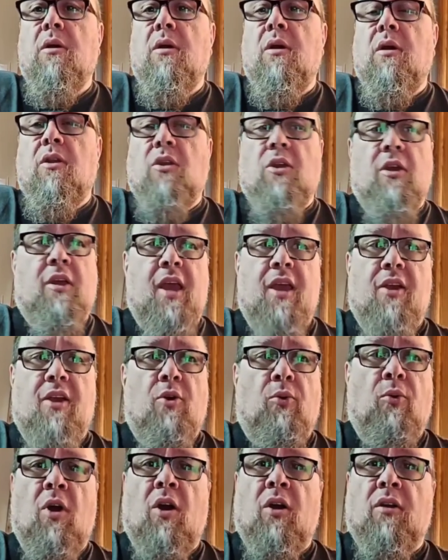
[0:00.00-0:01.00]
you can't go
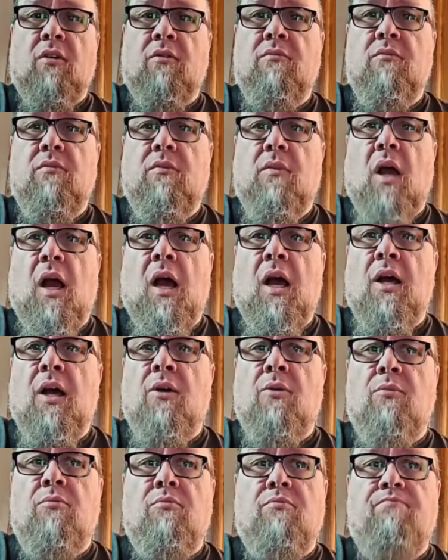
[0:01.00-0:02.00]
wrong.
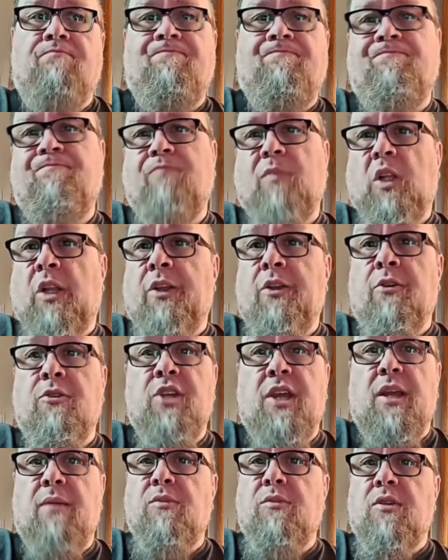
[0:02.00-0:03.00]

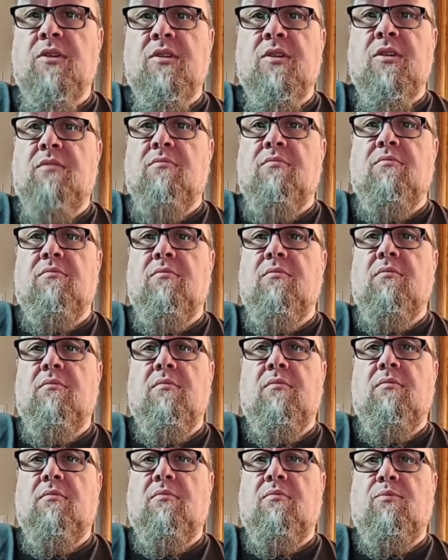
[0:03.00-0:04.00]
Jaymz has
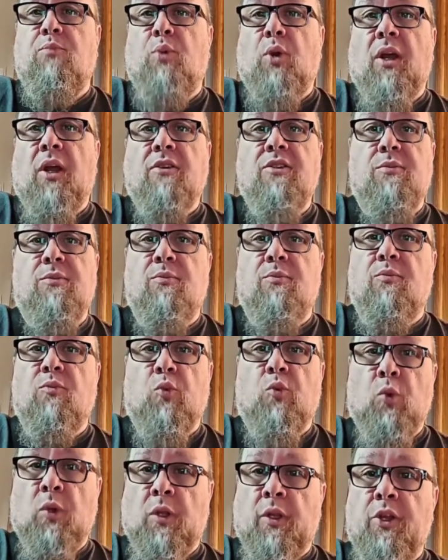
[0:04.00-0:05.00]
put out some
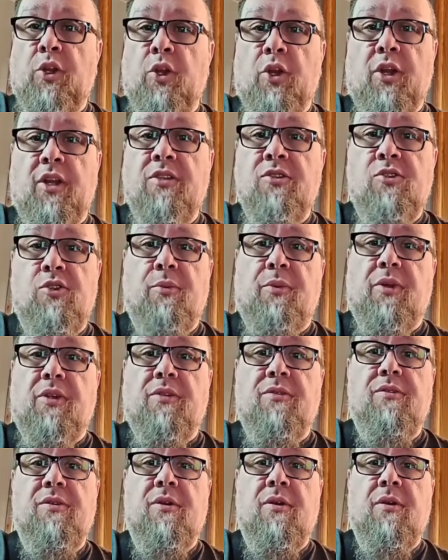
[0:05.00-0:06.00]
really good
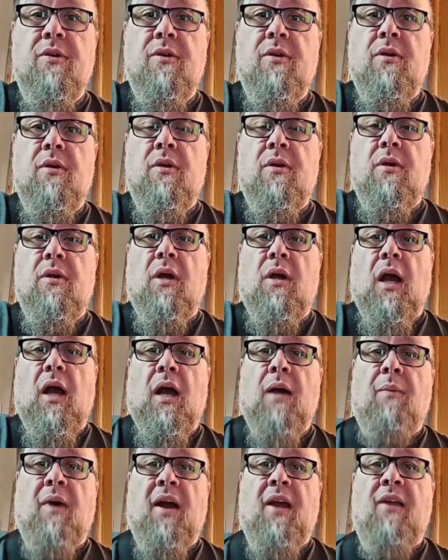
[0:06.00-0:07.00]
instruments.
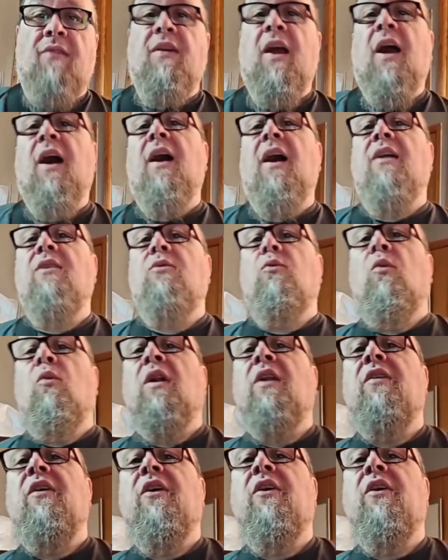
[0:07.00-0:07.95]
I've got one of their